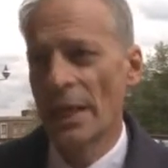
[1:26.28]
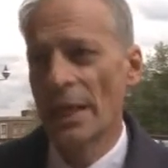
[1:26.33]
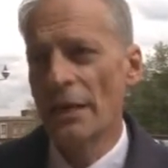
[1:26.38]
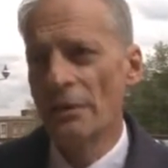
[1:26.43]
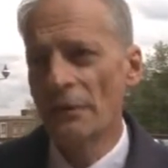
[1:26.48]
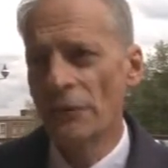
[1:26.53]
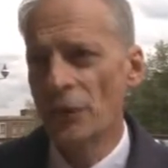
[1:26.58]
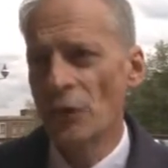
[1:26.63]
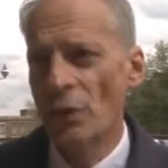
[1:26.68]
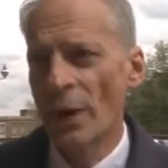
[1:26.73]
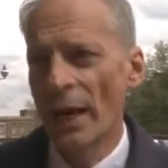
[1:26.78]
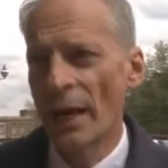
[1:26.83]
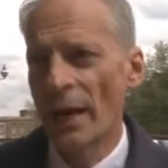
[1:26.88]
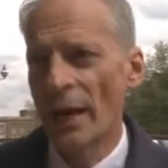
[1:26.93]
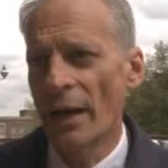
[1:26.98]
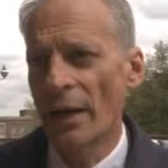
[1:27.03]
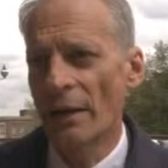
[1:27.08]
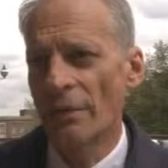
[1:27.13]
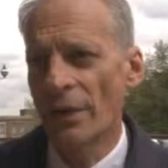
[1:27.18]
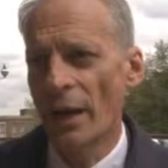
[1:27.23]
If you
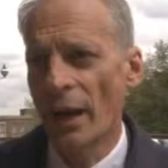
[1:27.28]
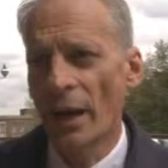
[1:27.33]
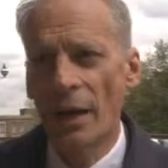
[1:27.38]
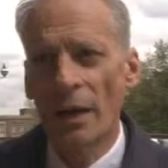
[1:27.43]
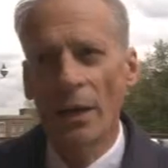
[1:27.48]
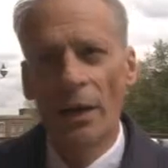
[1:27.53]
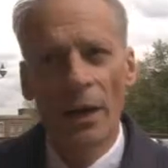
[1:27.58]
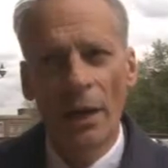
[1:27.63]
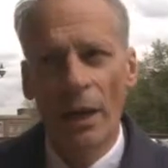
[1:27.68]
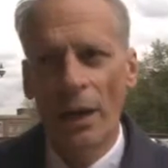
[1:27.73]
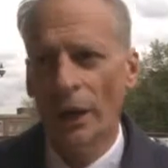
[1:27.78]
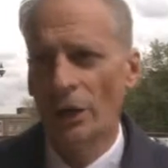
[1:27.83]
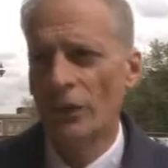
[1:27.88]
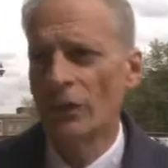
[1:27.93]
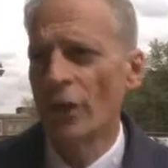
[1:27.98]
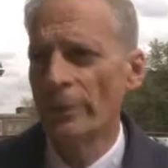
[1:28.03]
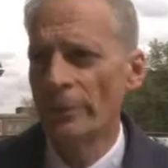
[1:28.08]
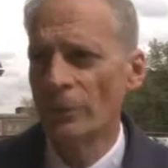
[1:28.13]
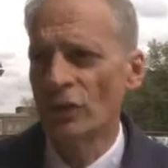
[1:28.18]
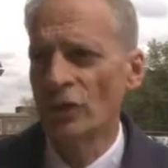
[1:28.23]
have
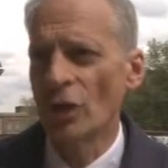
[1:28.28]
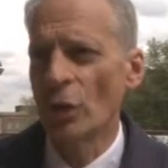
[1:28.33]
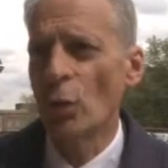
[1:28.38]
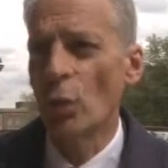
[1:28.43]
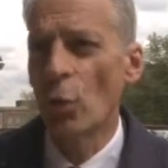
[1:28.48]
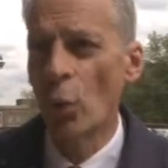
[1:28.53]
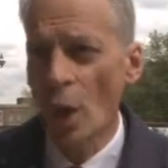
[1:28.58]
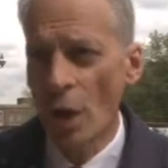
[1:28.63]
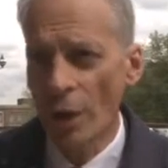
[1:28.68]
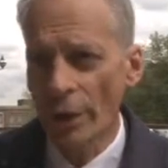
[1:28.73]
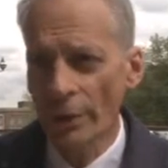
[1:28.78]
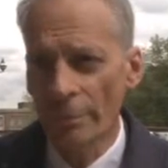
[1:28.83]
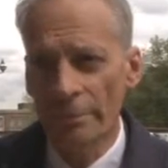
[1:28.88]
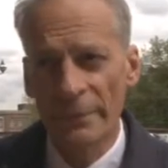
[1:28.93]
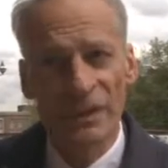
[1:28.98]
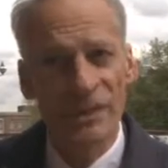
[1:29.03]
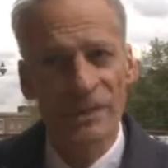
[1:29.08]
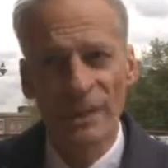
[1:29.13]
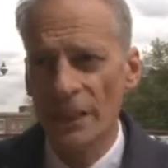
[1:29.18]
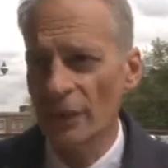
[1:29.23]
chromosome 1
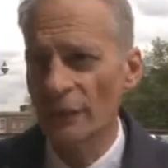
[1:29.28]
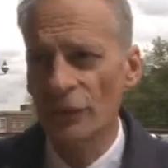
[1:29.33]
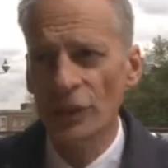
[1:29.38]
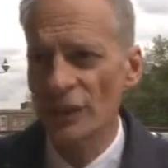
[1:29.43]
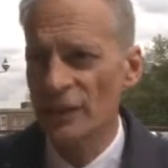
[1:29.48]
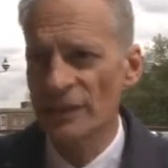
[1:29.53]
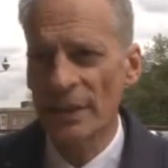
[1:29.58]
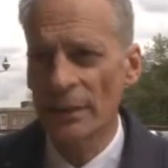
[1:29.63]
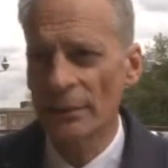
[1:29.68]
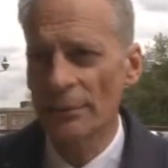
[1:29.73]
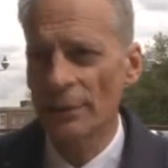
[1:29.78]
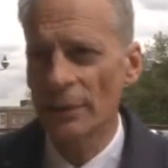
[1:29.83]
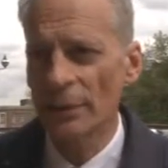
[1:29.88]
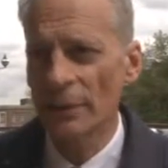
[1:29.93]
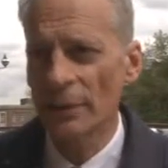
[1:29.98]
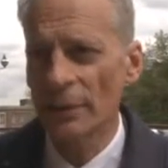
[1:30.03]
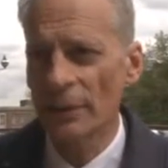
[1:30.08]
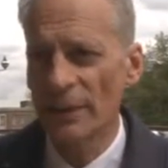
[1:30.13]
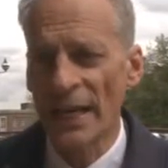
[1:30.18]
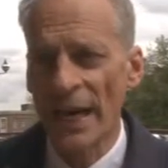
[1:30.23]
missing, for
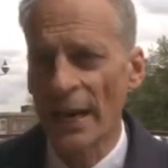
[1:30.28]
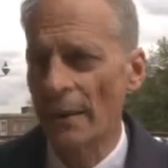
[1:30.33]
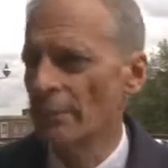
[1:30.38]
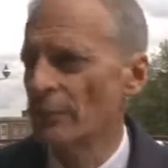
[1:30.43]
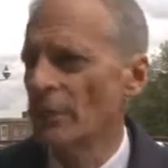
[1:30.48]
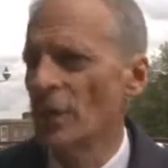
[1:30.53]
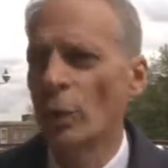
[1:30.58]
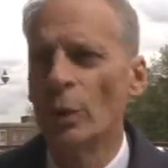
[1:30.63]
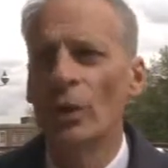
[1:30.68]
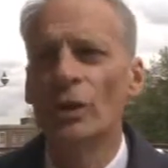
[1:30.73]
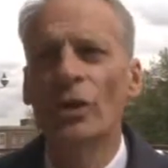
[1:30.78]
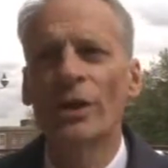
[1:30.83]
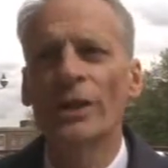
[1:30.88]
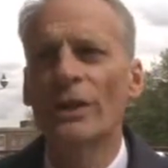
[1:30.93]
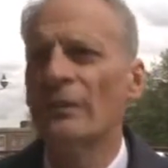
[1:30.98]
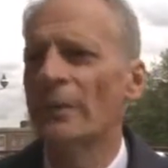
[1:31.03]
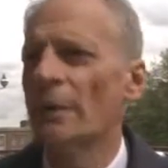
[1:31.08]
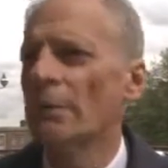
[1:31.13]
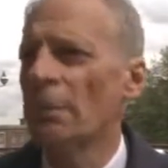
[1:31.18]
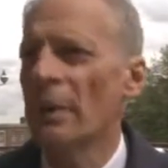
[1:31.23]
example, the embryo will not
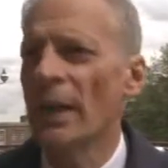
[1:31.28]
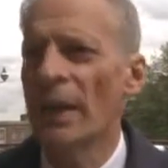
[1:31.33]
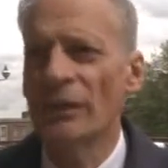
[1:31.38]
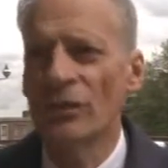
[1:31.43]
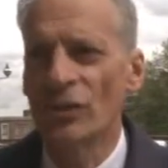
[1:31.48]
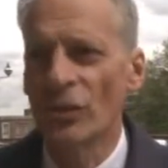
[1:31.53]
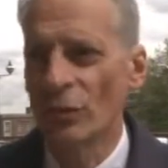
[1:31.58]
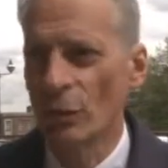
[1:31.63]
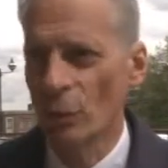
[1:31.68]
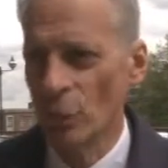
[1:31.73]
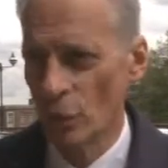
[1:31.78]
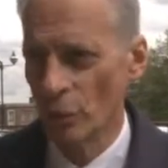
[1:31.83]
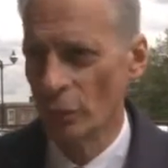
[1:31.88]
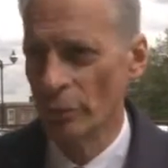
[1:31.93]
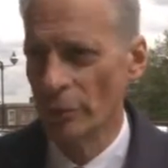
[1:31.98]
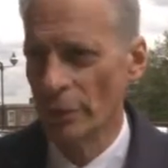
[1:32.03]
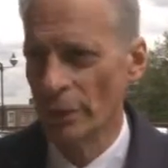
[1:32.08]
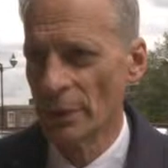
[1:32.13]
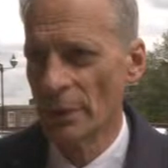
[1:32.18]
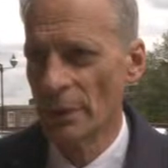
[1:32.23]
even implant in the
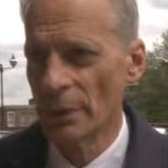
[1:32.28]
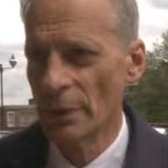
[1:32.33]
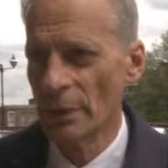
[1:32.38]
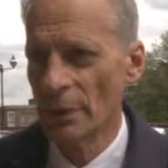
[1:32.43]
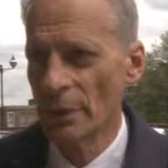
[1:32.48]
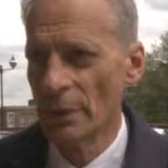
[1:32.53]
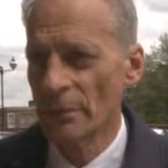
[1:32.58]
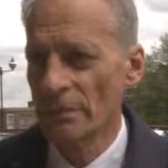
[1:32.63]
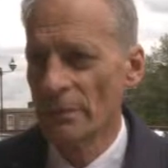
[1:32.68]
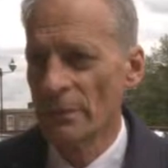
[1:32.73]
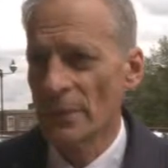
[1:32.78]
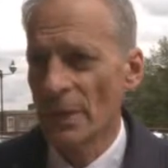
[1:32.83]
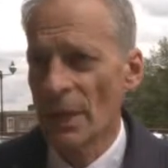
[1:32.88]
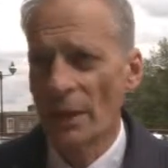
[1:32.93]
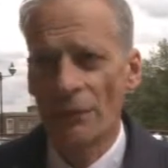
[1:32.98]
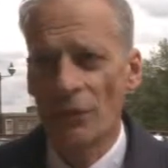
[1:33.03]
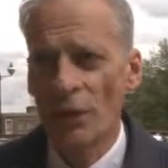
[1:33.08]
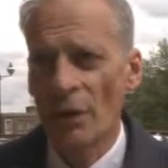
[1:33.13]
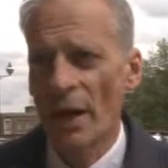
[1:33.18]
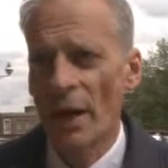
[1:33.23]
womb.
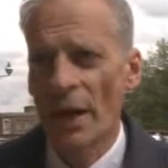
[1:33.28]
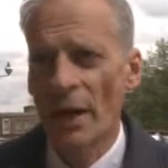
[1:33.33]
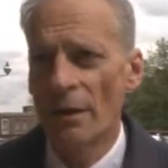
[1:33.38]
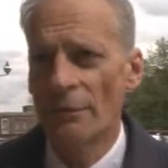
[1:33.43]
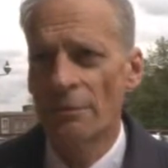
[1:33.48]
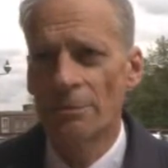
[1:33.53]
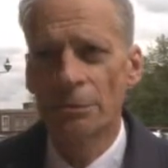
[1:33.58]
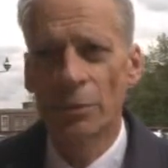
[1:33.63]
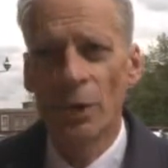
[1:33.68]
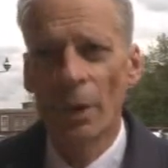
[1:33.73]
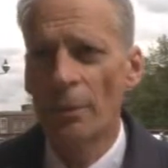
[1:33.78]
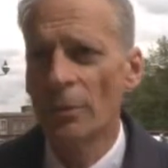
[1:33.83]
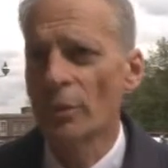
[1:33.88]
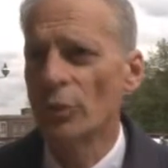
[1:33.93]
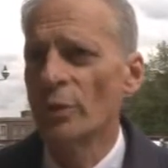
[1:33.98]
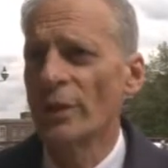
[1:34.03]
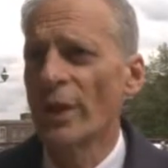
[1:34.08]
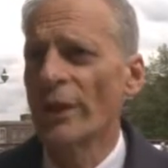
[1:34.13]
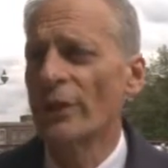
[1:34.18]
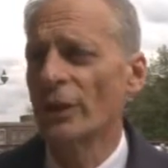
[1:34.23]
If you have
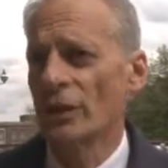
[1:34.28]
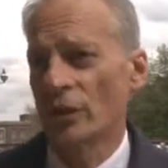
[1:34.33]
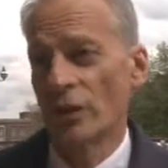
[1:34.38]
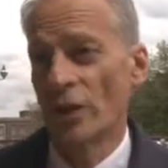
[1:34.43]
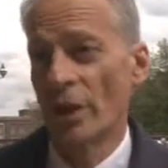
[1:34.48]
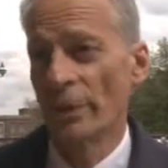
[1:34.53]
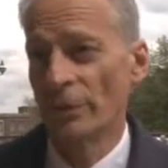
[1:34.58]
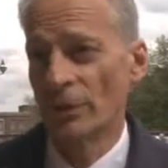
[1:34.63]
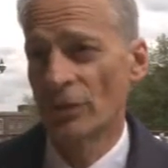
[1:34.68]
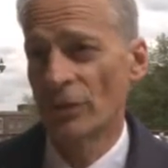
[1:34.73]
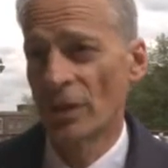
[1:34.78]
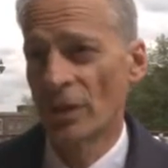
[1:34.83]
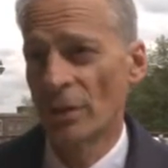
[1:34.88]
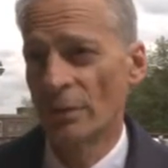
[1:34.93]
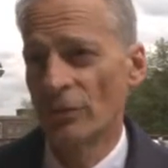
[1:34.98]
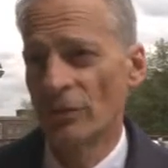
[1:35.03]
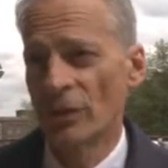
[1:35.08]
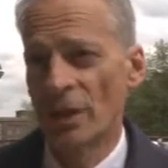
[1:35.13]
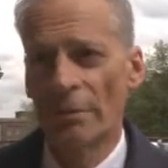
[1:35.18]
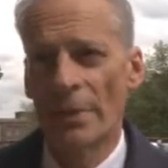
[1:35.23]
problems with other
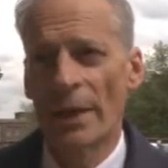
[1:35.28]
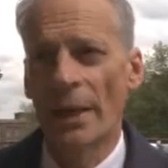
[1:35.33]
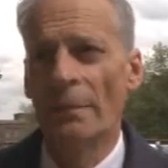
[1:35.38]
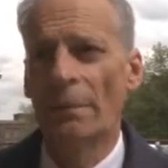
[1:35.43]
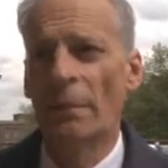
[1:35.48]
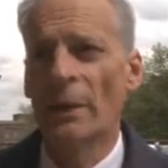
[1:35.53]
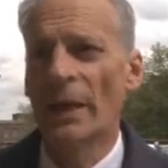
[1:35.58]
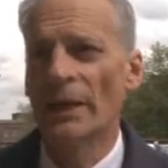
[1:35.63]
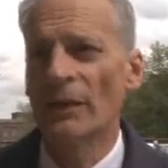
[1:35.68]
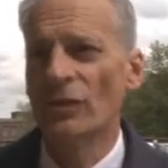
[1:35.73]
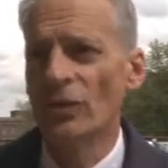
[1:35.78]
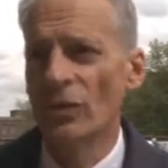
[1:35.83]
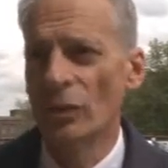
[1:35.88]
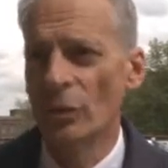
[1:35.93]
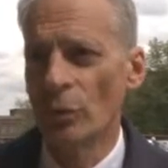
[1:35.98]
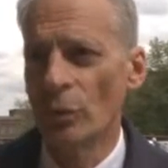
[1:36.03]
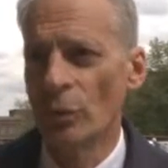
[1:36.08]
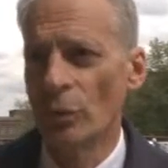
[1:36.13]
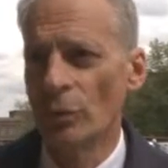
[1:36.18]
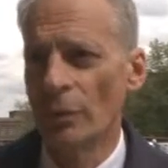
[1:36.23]
chromosomes, they may implant in
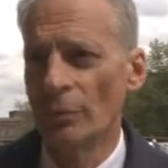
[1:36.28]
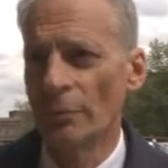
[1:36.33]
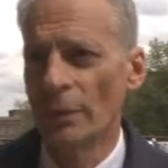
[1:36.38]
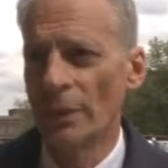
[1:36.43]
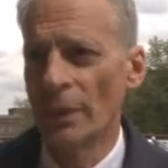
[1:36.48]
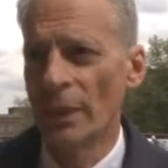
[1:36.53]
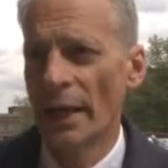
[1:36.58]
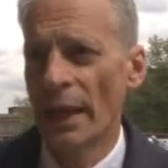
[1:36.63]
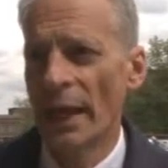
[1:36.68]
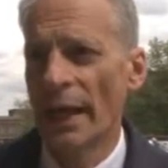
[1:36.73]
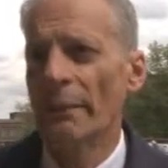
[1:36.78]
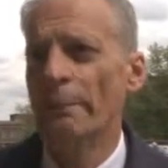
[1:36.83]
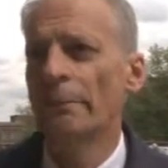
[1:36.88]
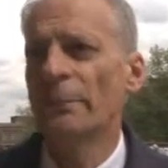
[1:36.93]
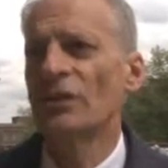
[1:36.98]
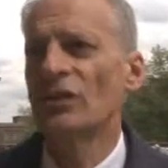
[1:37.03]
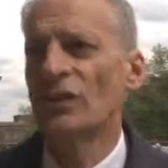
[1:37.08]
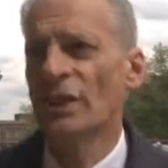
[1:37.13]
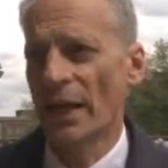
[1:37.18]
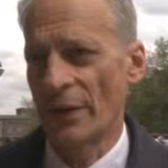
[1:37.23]
the womb and
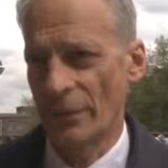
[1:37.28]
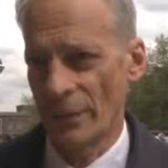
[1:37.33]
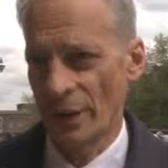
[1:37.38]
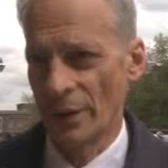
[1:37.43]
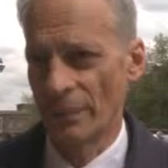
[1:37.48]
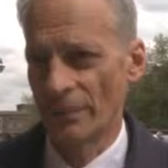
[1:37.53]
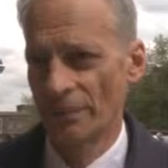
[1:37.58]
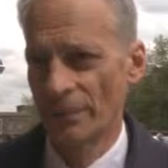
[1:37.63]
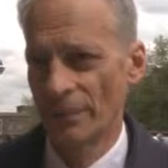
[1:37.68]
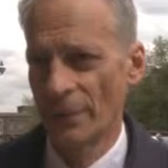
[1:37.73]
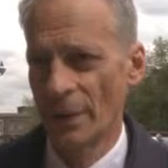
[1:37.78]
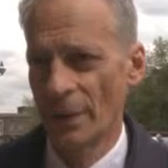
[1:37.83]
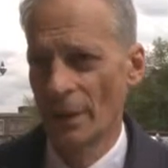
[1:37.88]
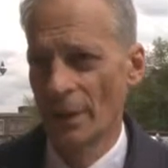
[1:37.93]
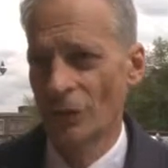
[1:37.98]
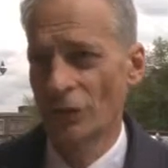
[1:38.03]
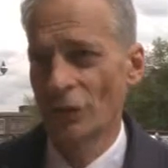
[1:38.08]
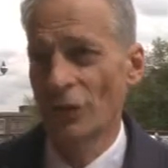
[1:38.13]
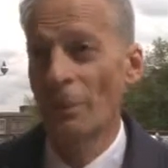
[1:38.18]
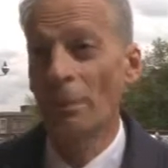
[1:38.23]
miscarry.
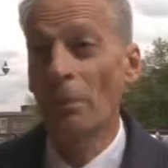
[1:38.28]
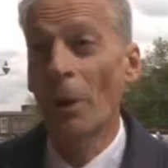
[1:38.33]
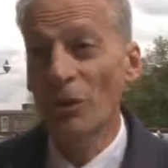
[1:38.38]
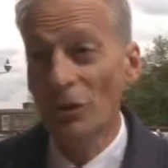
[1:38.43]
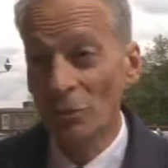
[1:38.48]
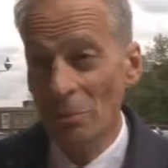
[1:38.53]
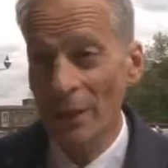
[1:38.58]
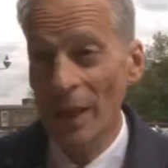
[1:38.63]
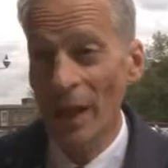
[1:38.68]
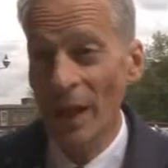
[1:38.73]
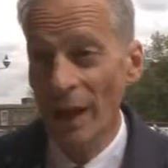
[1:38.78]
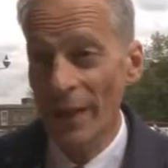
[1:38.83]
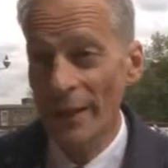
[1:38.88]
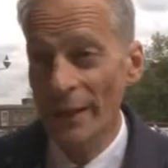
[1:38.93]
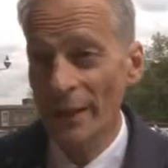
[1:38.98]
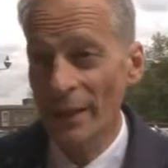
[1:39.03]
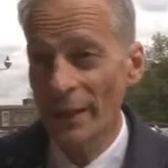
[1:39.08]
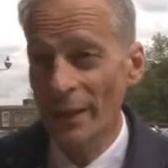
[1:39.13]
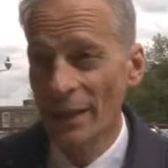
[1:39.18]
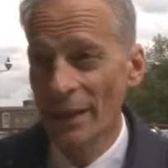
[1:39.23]
So the bottom
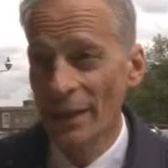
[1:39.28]
line